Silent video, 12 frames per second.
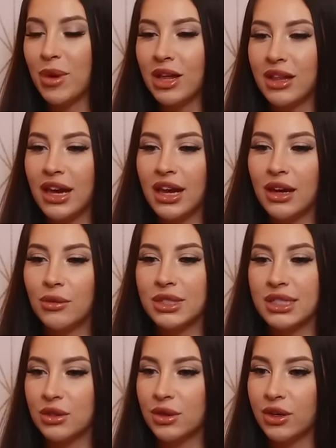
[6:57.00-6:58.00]
ballet,
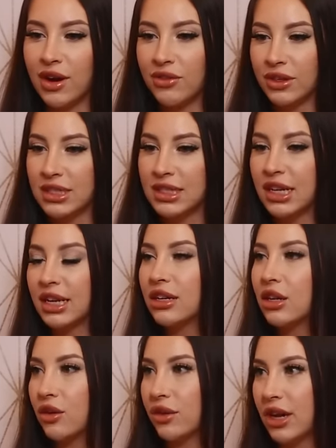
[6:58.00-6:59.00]
was doing graphic design.
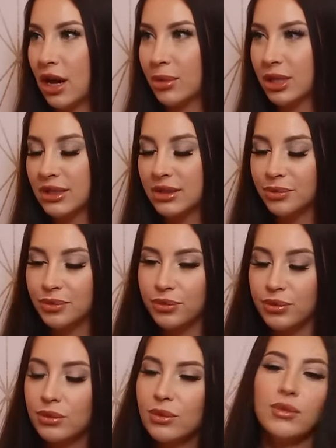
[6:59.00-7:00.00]
COVID happens,
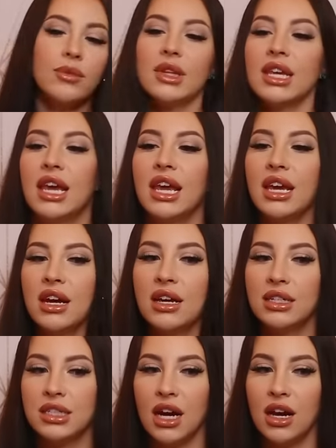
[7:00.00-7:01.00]

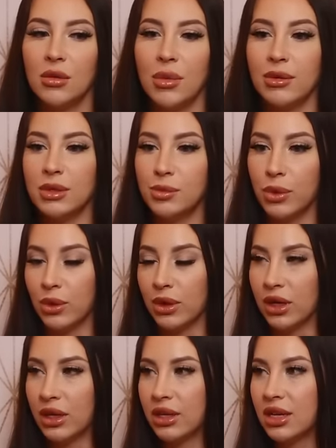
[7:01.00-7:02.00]
and um, I was
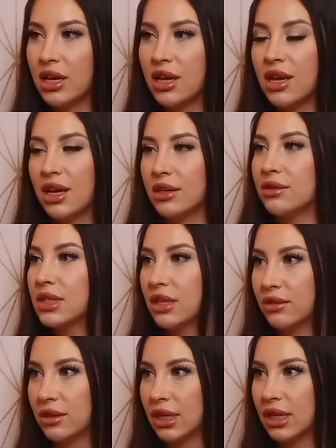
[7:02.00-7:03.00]
bored, and I was
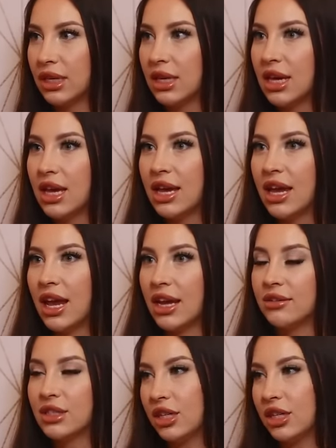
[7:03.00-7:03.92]
lonely, and I was